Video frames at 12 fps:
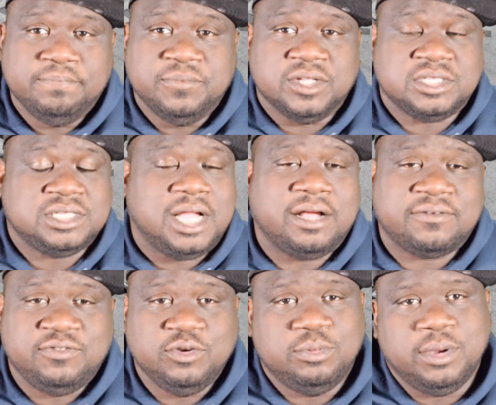the
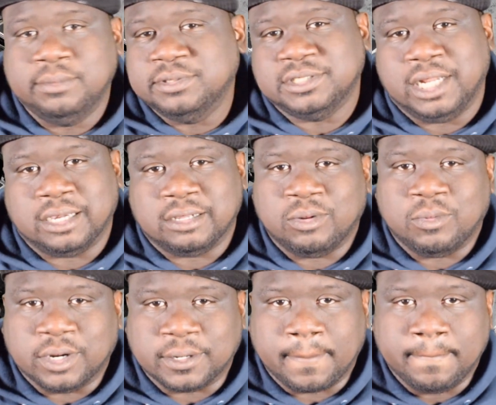stock fuel pump is not going to
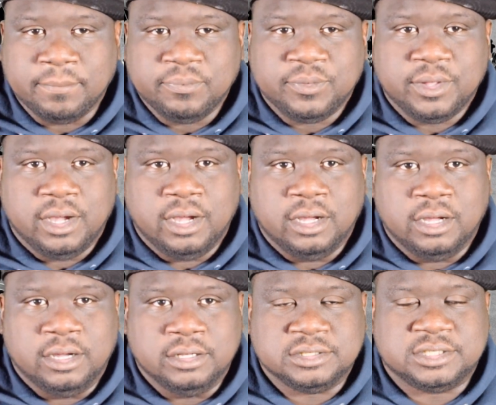work.
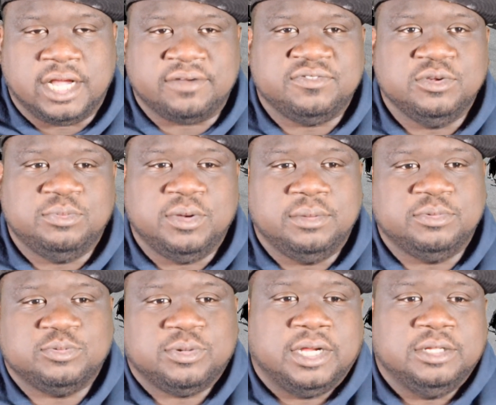Stock fuel pump
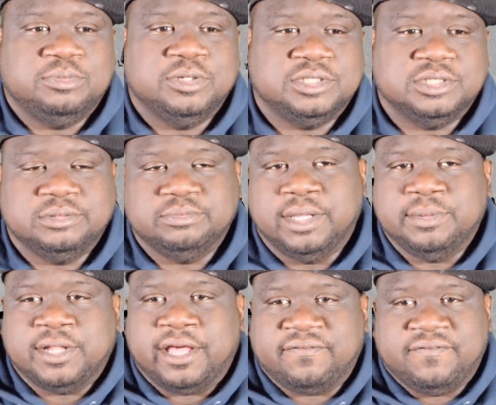is probably pushing maybe
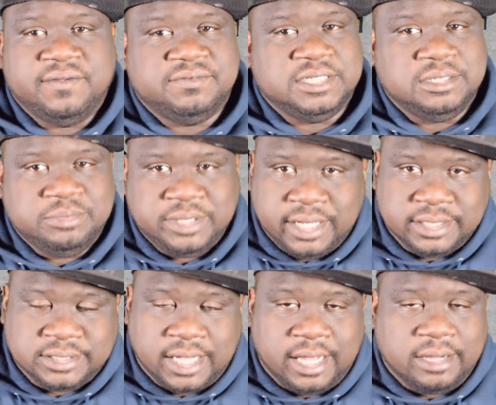like 15
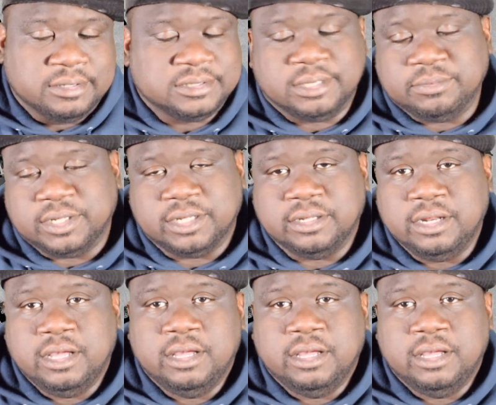psi or something like